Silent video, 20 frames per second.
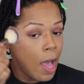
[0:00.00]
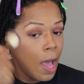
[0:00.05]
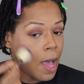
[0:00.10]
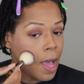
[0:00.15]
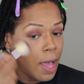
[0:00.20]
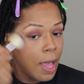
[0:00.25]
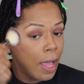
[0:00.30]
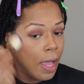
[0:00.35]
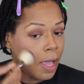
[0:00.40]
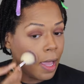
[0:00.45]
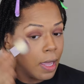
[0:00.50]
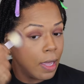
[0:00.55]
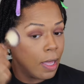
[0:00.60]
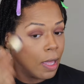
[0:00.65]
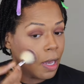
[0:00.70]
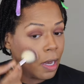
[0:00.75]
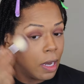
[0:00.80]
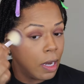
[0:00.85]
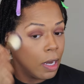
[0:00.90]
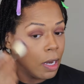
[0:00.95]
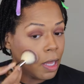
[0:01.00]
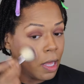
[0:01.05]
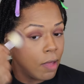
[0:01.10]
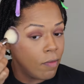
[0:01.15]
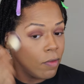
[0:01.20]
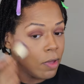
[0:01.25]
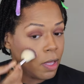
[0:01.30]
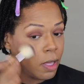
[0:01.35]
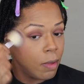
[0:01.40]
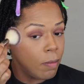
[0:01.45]
I
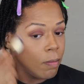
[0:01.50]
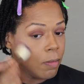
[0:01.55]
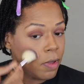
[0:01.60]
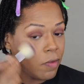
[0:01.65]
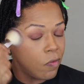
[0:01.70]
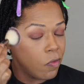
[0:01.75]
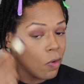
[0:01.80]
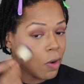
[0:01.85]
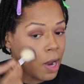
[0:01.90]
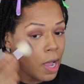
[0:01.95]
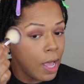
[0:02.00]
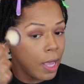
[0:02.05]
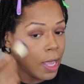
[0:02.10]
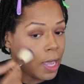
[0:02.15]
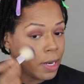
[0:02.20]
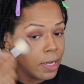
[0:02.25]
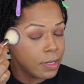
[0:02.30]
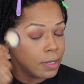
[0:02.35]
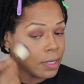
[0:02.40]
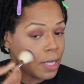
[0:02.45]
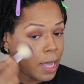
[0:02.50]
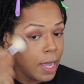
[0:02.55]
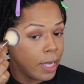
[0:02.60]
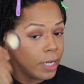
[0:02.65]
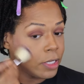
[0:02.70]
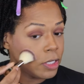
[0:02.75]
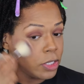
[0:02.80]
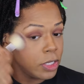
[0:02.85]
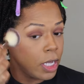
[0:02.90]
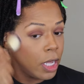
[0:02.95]
love it. Before I got into
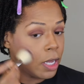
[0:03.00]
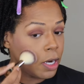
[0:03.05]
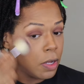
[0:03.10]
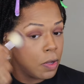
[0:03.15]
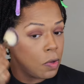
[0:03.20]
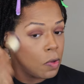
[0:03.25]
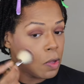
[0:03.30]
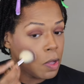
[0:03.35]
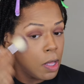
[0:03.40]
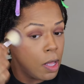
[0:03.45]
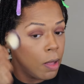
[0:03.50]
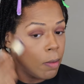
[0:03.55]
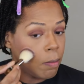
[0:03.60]
eyeshadow,